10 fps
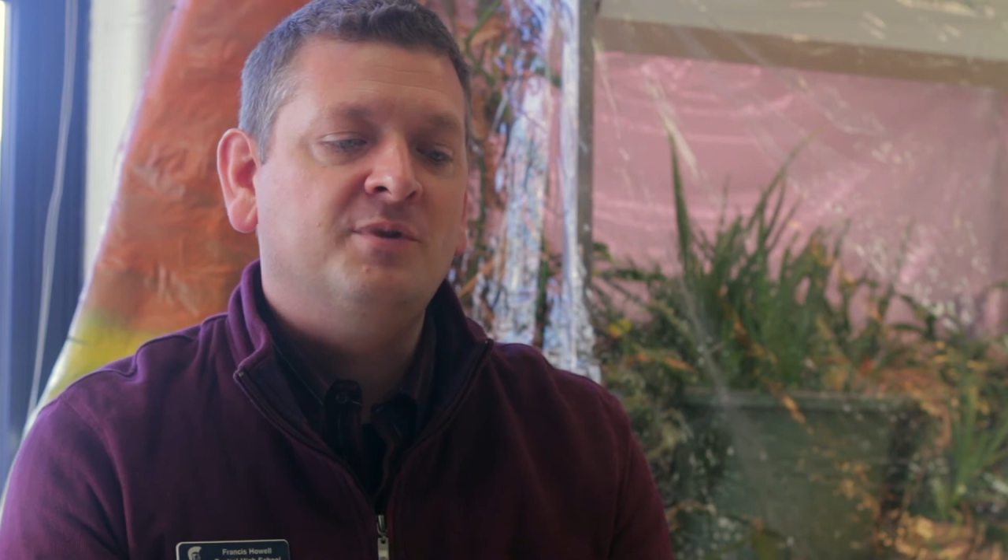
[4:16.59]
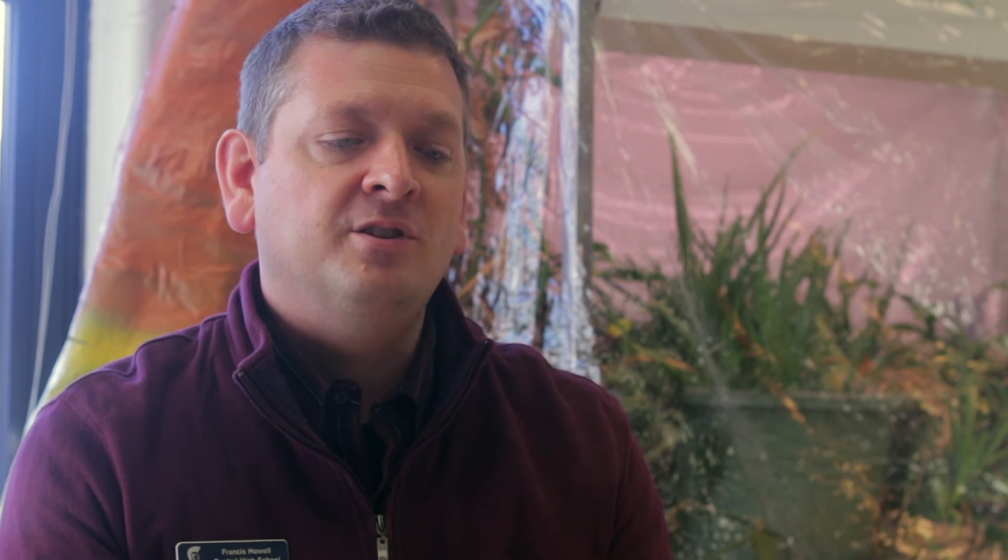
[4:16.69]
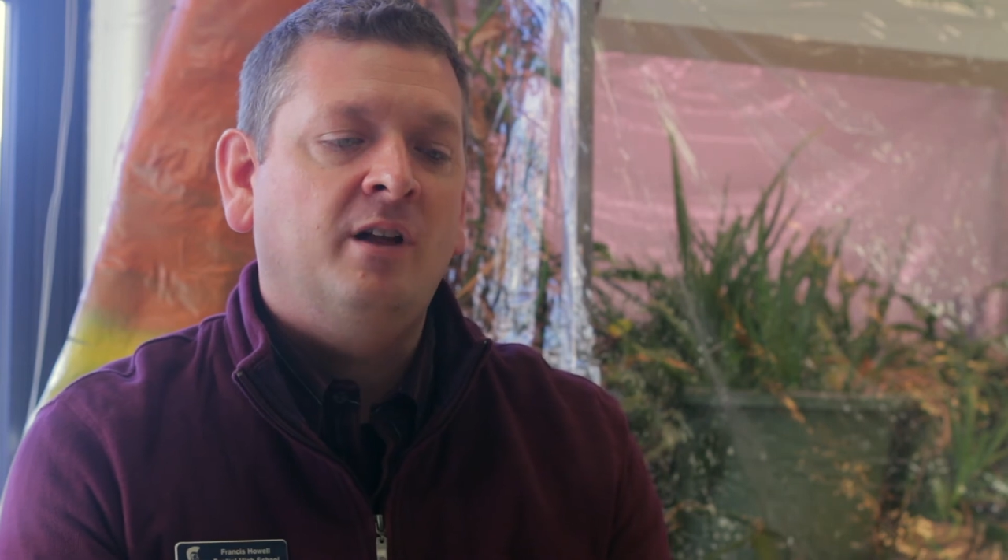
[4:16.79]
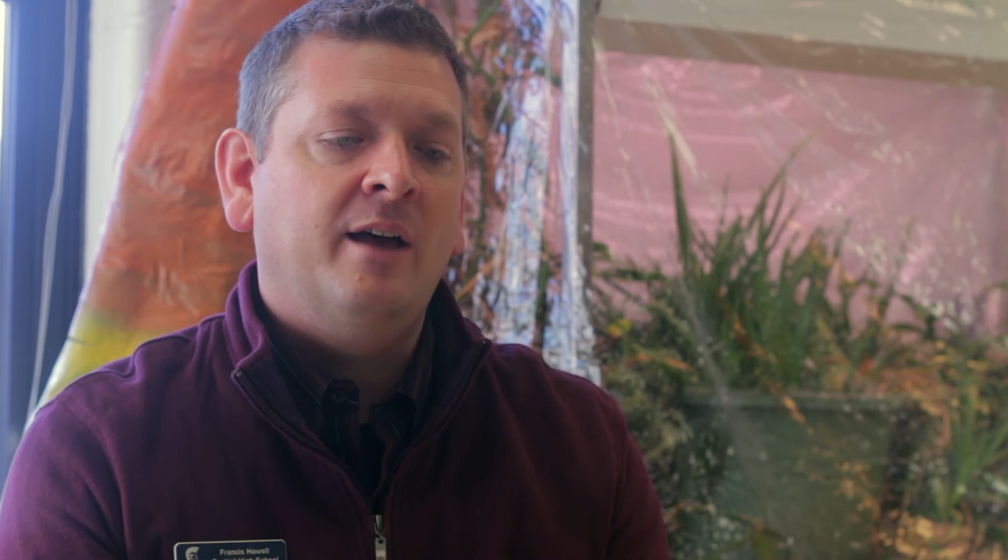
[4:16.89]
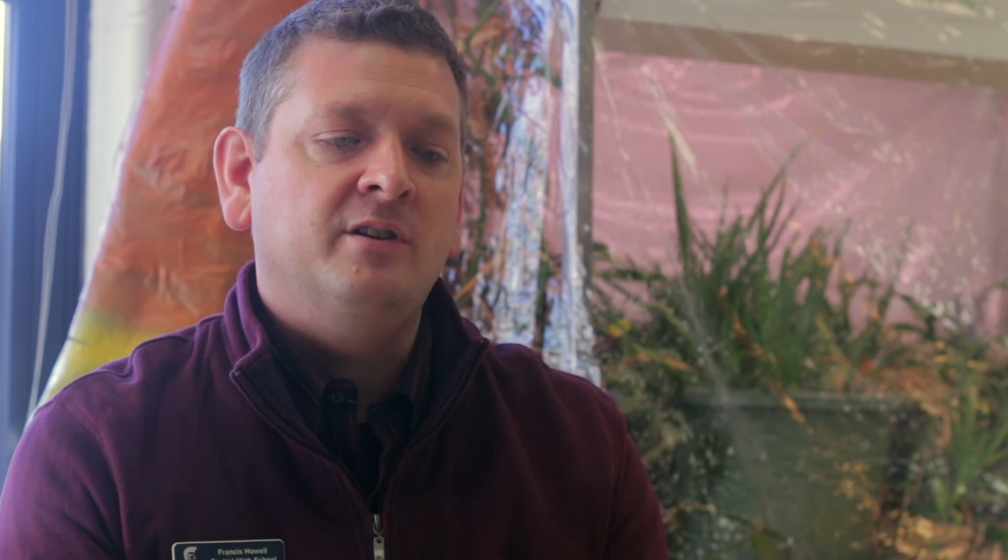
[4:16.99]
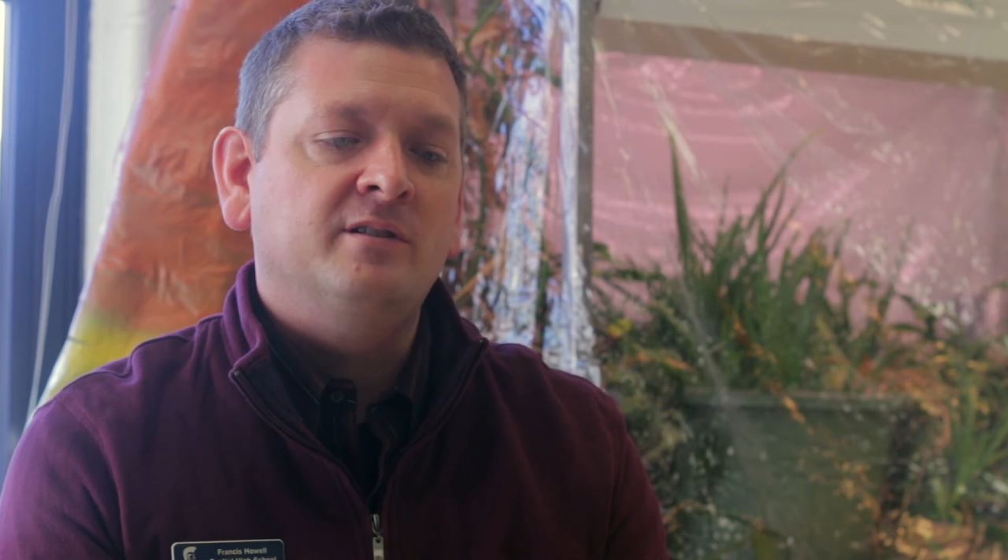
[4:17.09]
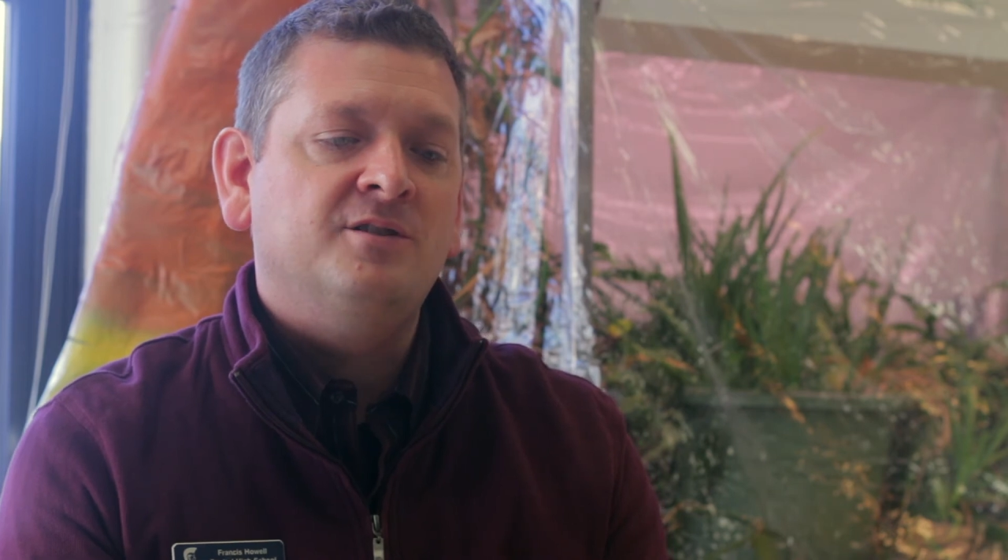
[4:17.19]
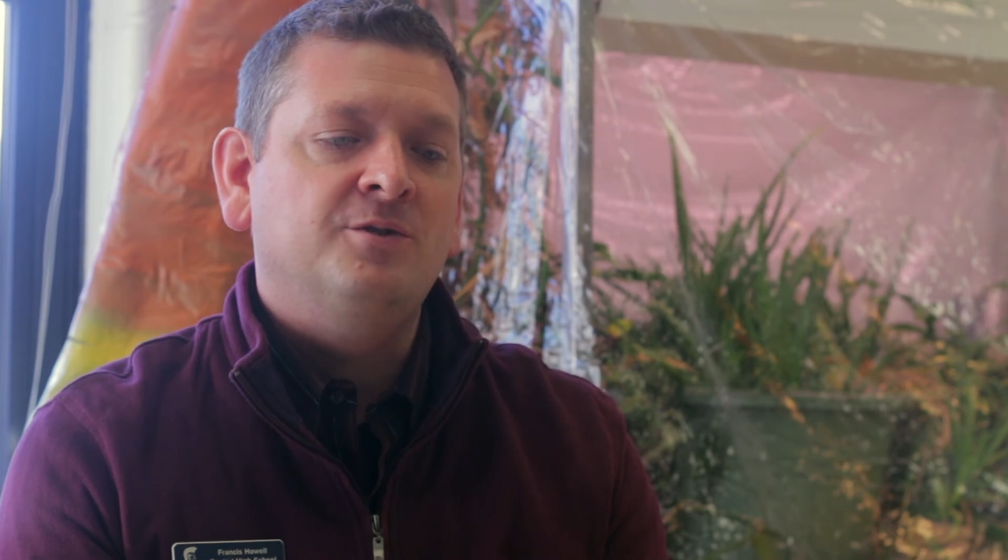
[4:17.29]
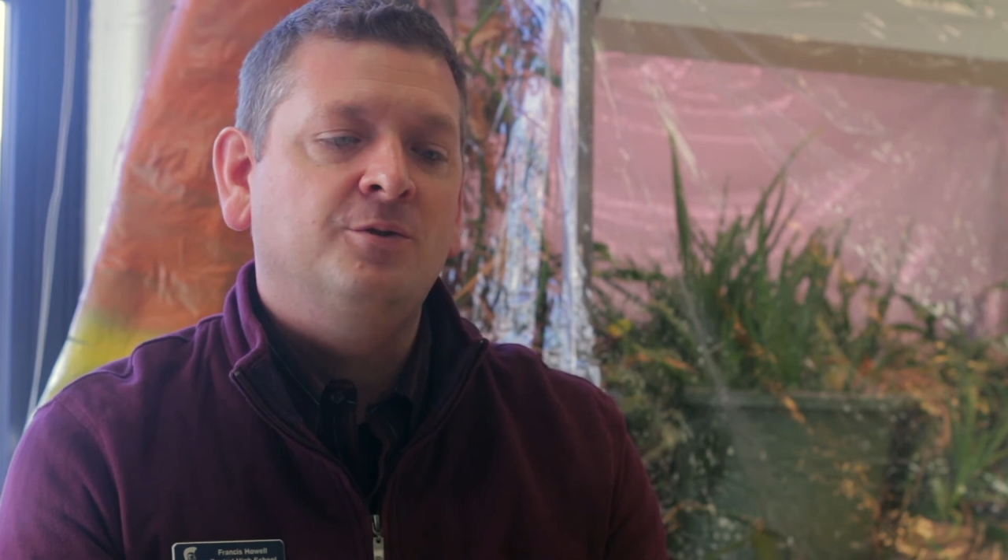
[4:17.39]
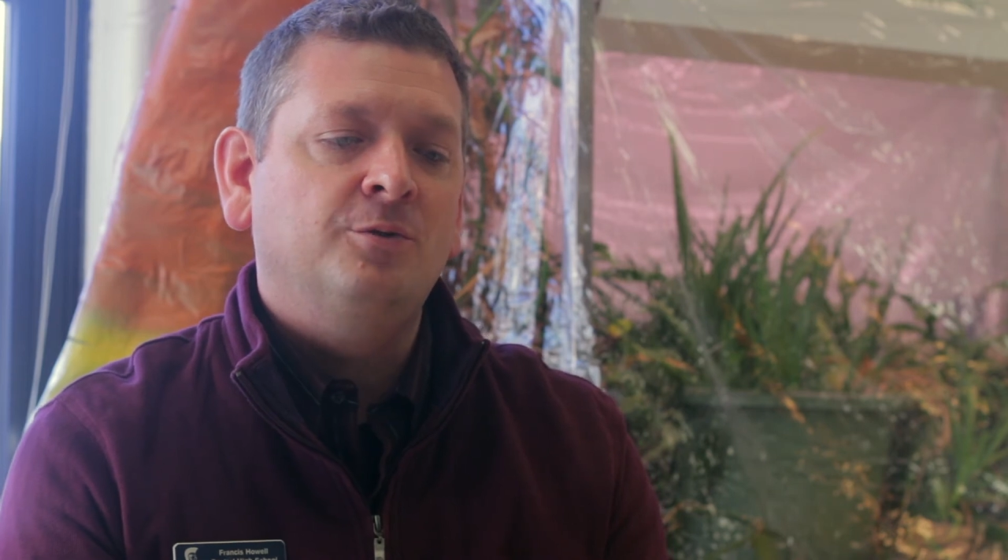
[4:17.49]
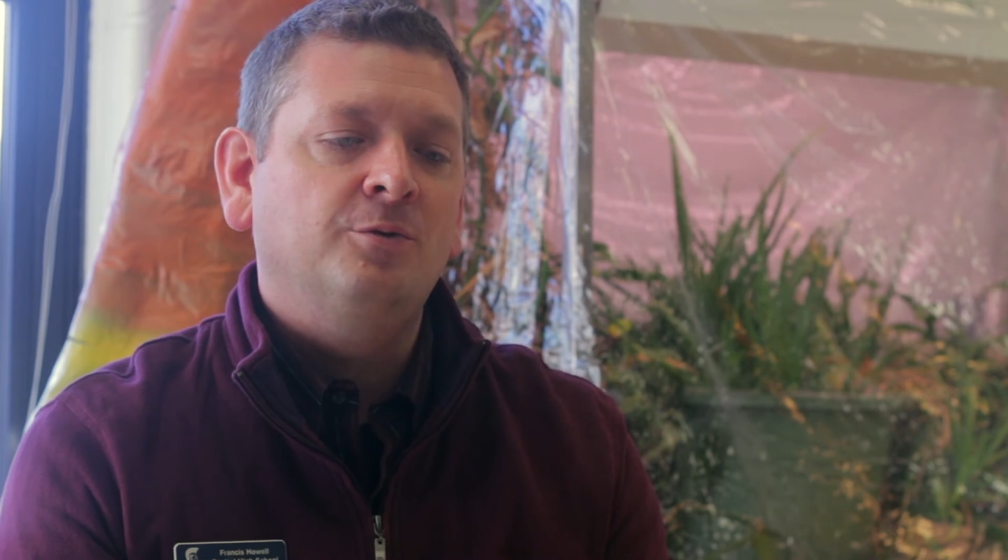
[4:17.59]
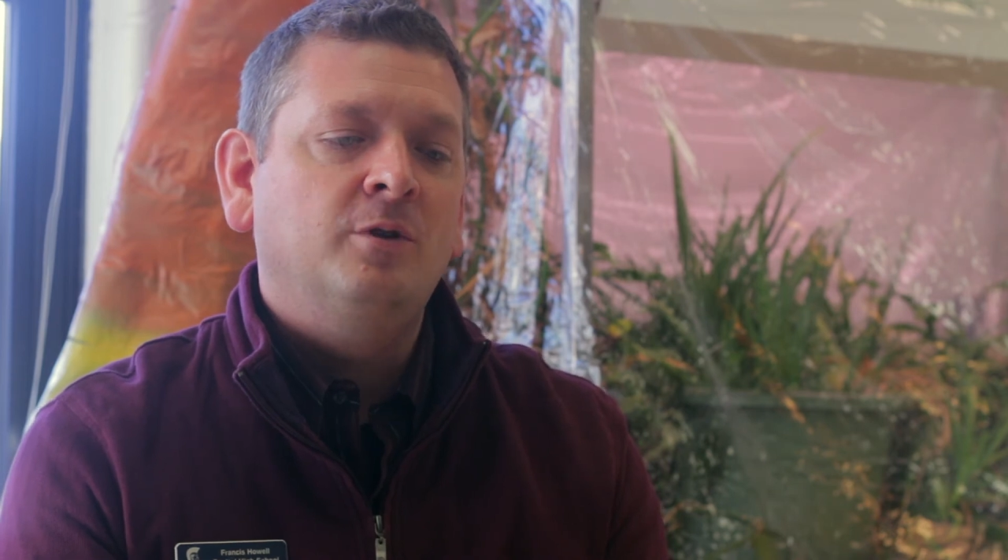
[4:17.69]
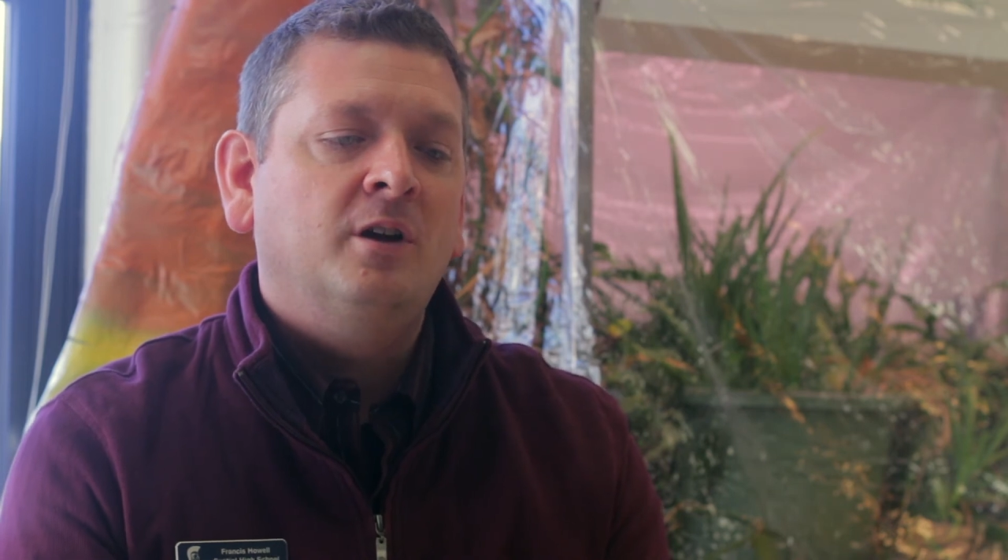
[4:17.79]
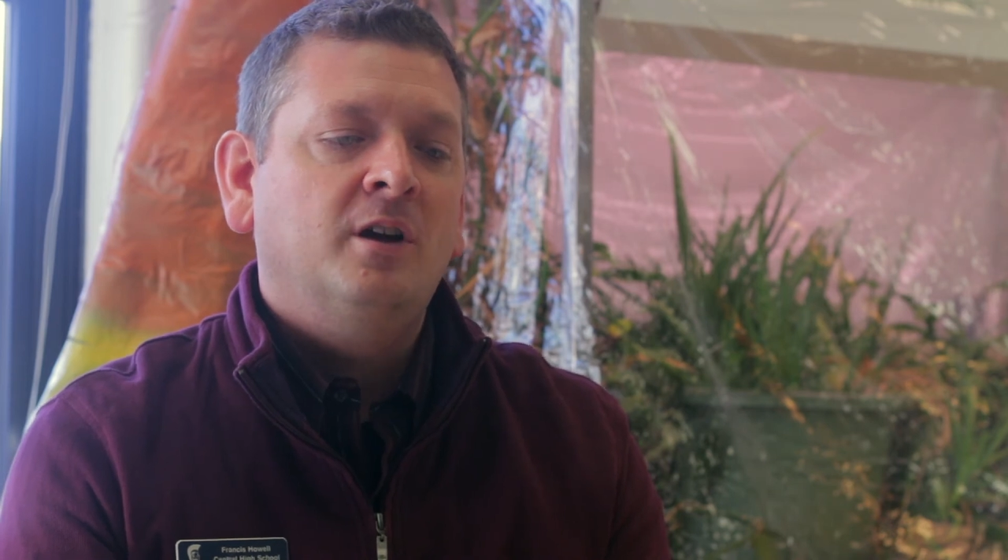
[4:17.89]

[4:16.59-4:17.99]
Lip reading: still having to